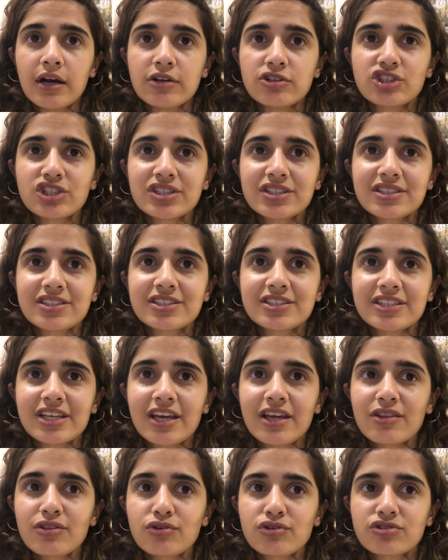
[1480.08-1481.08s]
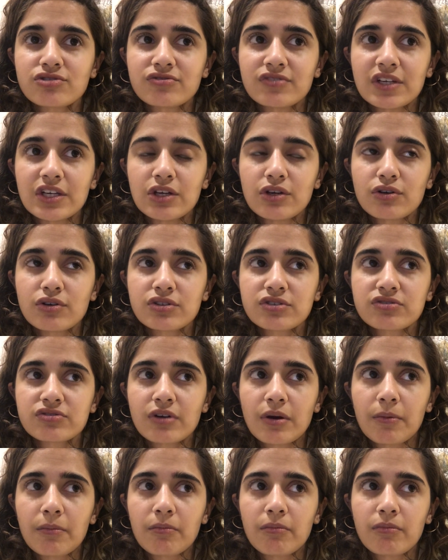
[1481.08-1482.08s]
just seeing those videos
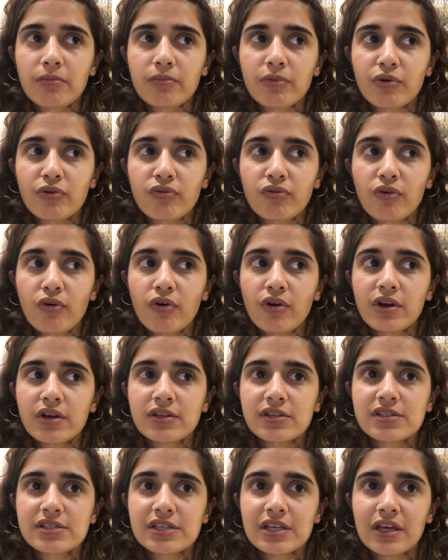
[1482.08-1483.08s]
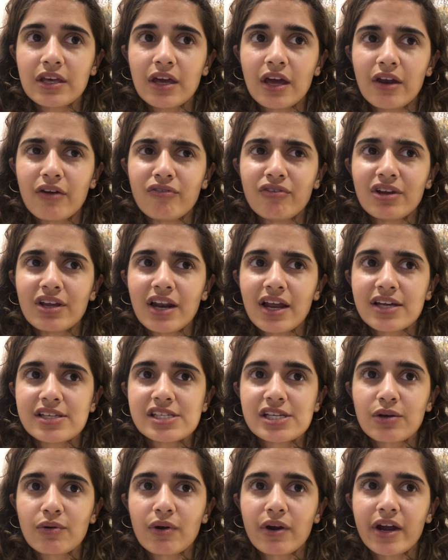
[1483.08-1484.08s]
from before and
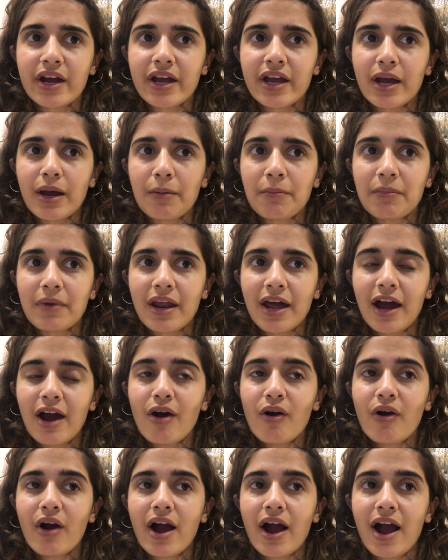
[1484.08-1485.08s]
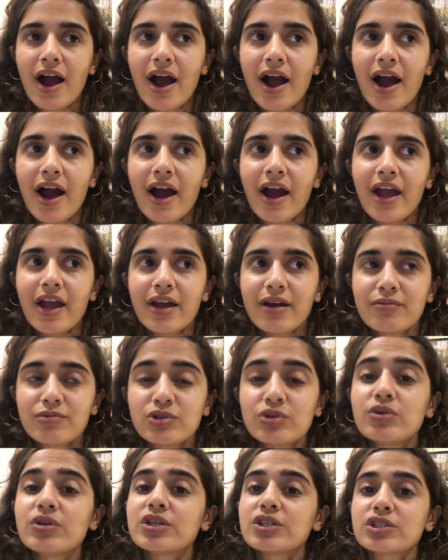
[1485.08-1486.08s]
realizing where I am now, I am
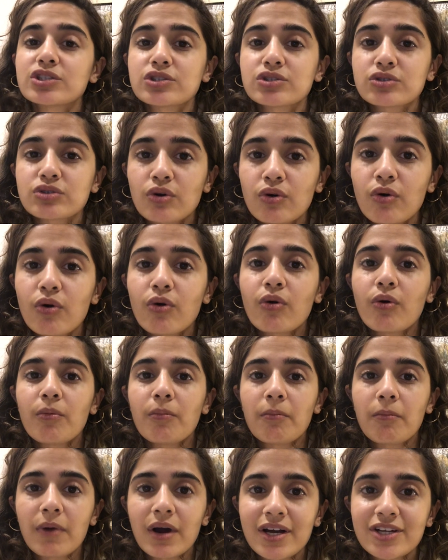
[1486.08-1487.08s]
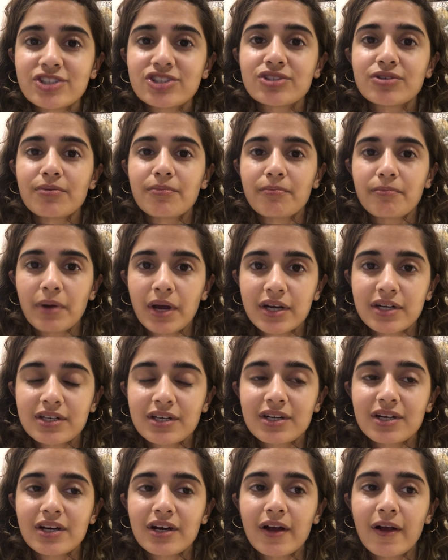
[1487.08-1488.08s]
doing so much
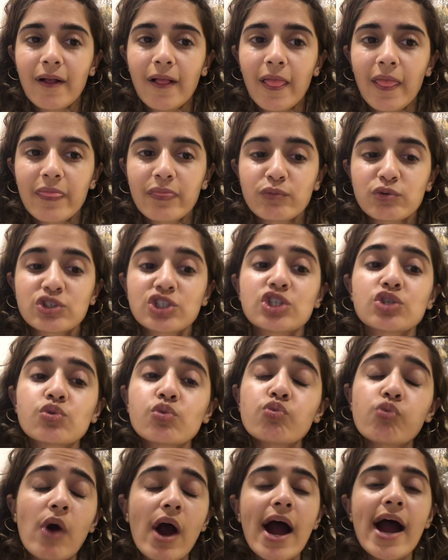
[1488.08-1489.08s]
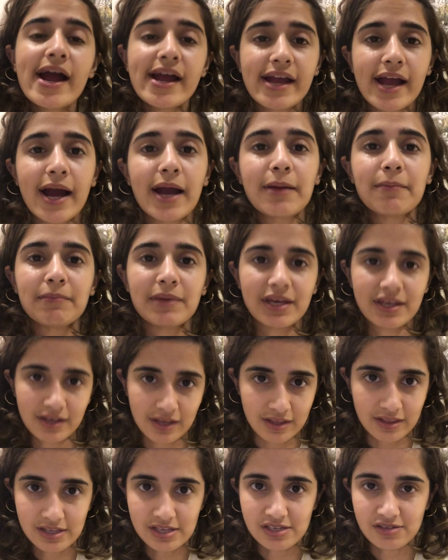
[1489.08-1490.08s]
better, which is why I'm
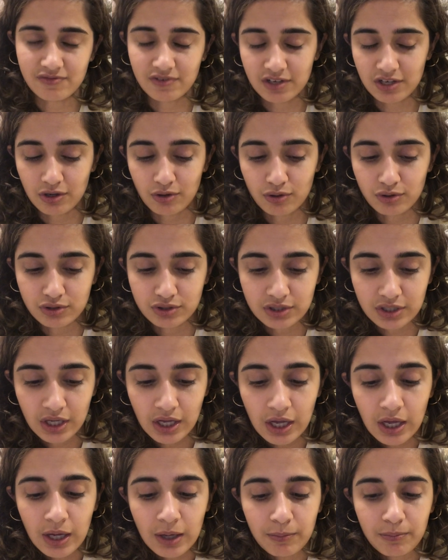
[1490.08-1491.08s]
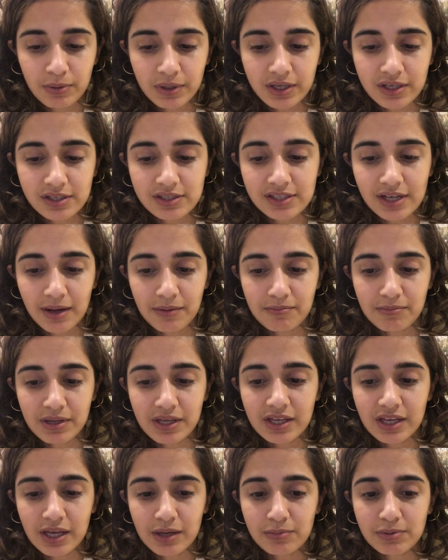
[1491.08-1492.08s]
making these videos, because I'm
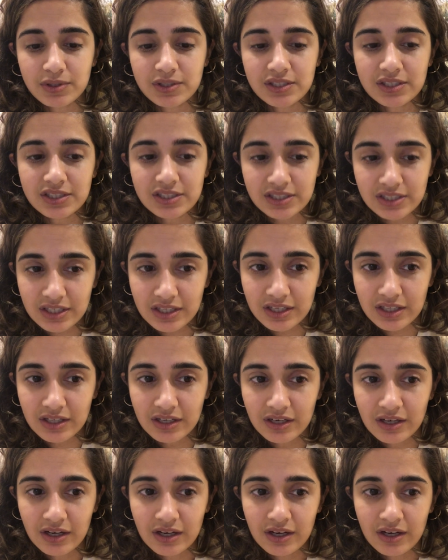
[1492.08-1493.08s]
being able to see